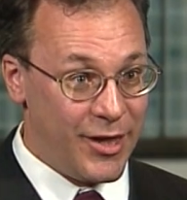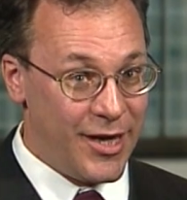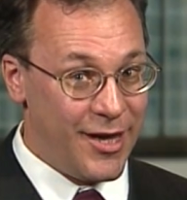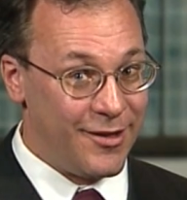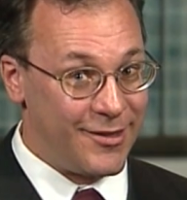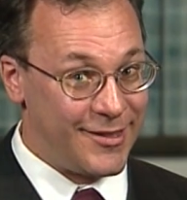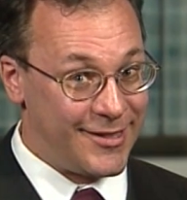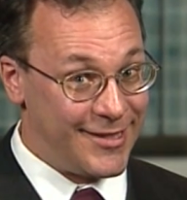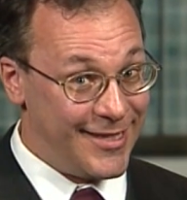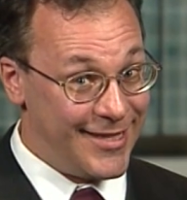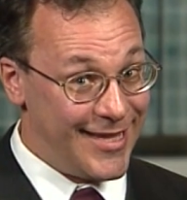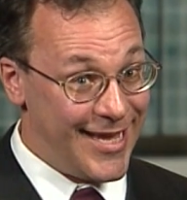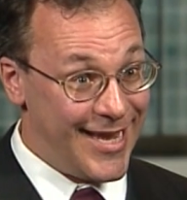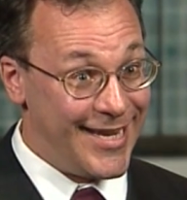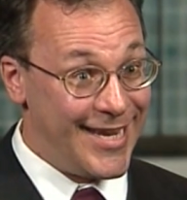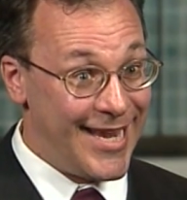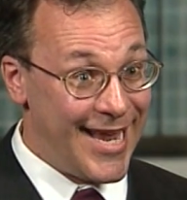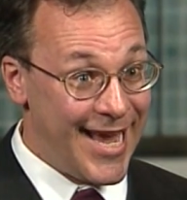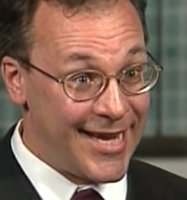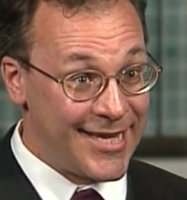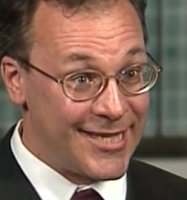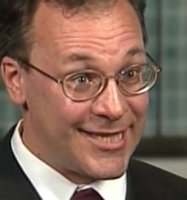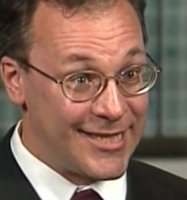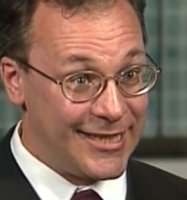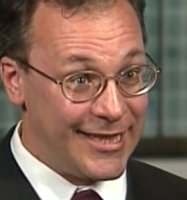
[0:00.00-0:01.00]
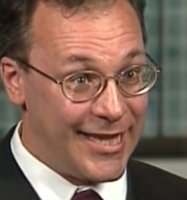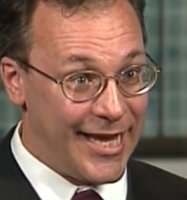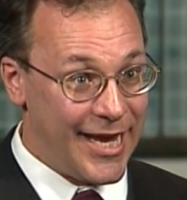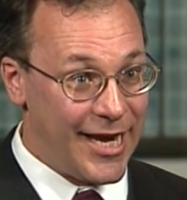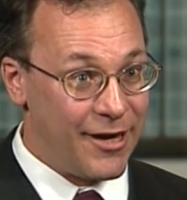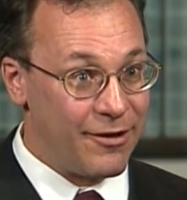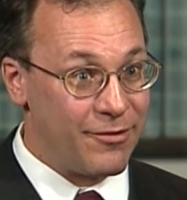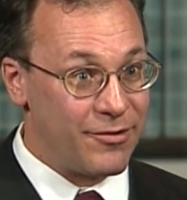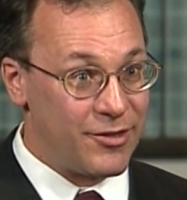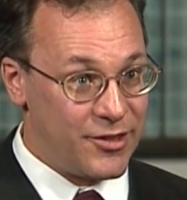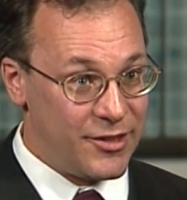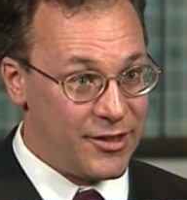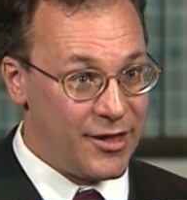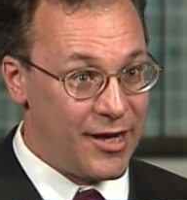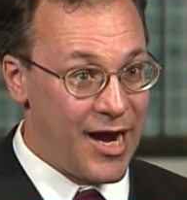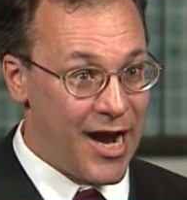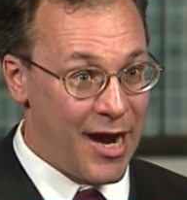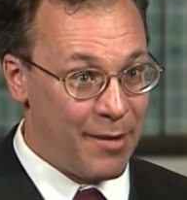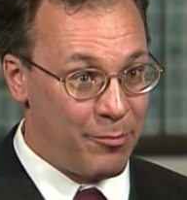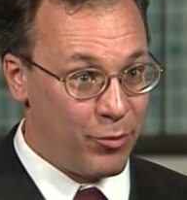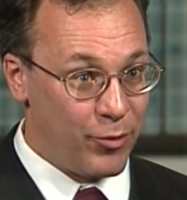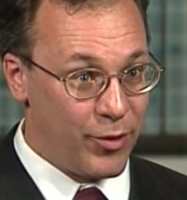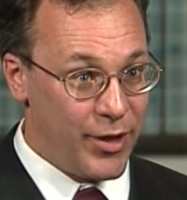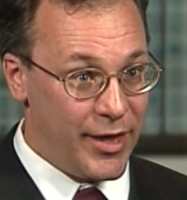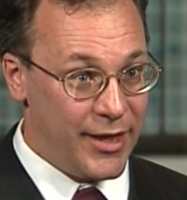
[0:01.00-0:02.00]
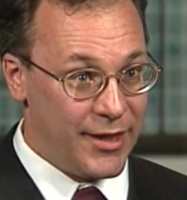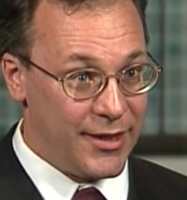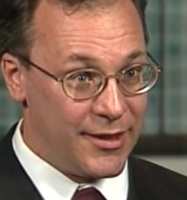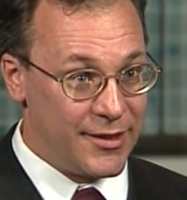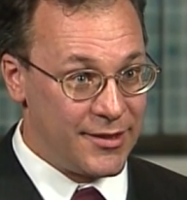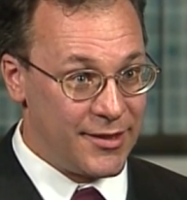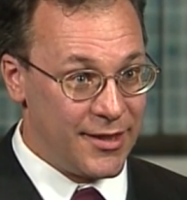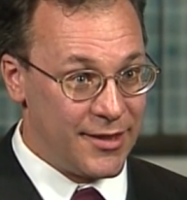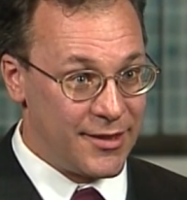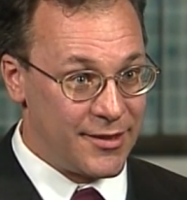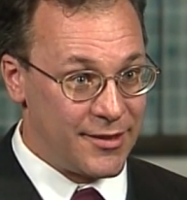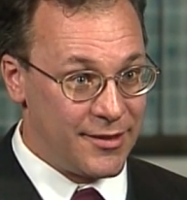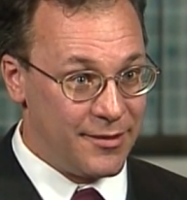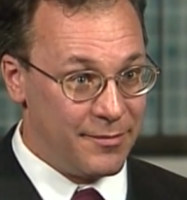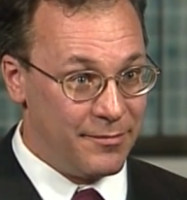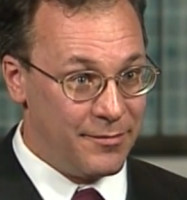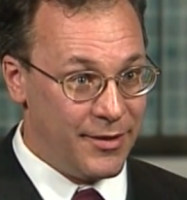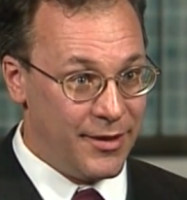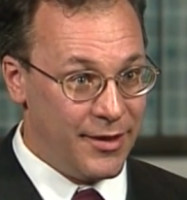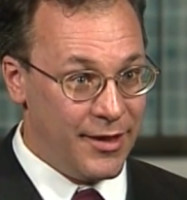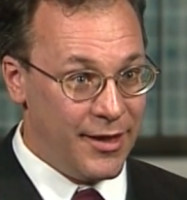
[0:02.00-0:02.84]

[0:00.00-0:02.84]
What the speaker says: else. So that next layer is the operating system.